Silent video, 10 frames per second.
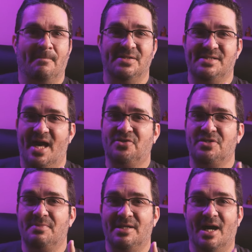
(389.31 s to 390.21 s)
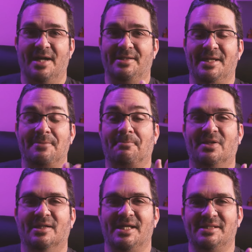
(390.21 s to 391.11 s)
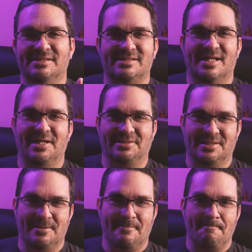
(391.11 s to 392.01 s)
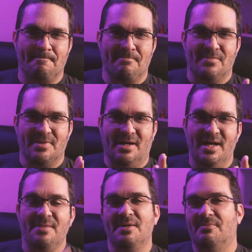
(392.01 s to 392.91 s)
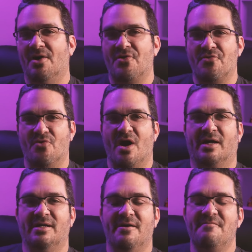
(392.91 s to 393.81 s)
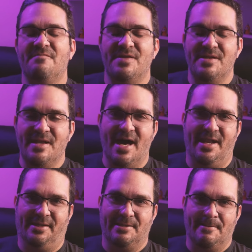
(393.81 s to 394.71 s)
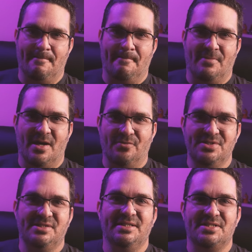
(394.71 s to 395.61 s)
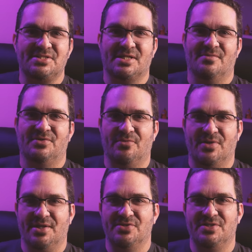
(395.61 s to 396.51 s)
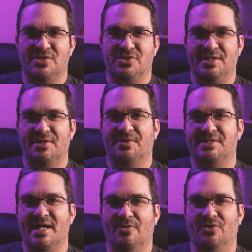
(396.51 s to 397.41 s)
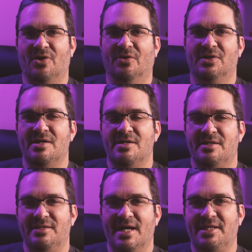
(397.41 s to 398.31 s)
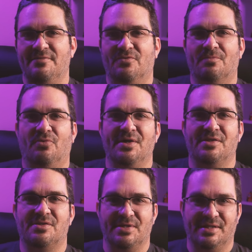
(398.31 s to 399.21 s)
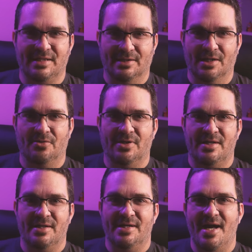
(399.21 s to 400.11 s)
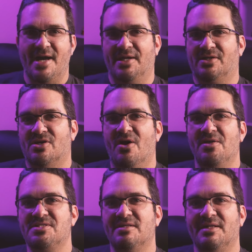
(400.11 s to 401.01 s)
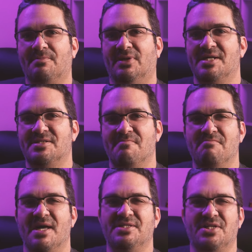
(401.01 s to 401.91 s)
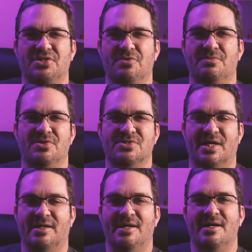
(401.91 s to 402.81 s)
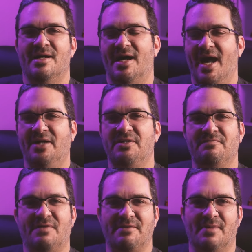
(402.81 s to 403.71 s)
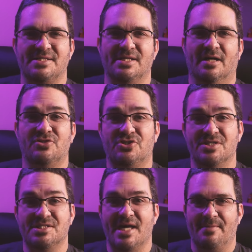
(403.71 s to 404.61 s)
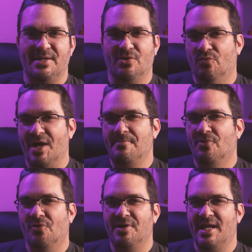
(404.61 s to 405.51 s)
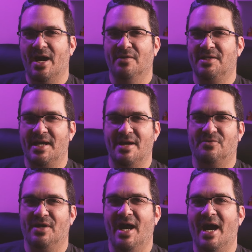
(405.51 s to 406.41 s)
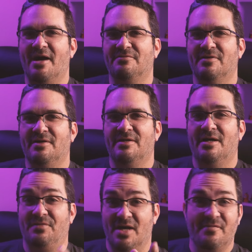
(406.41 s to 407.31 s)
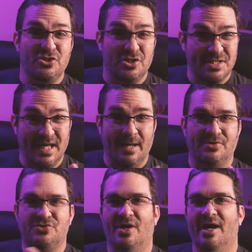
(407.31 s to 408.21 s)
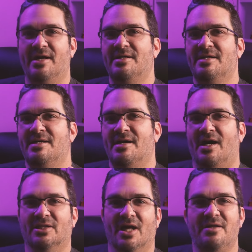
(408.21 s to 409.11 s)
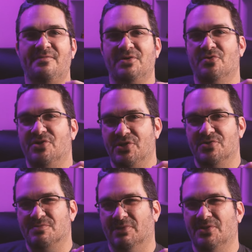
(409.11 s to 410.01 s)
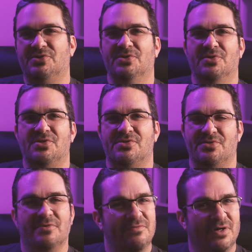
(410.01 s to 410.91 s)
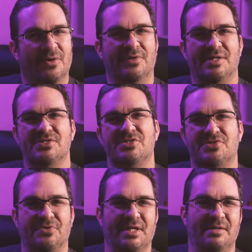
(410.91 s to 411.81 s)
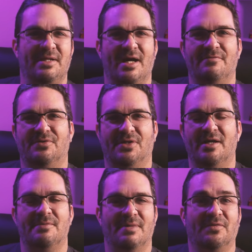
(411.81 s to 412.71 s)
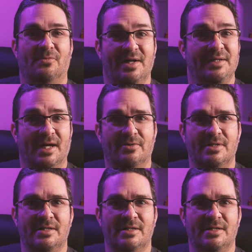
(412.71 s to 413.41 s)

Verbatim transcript: It's actually been hiding in plain sight. I am a modern rock fanatic. I recently discovered a radio station here in town called 94.3 Kilo, and it constantly plays amazing new music. I actually find myself shazamming way more now than I ever have. If you haven't Shazammed, try it. A lot of you use Bluetooth through your phone and stream and have forgotten about the radio.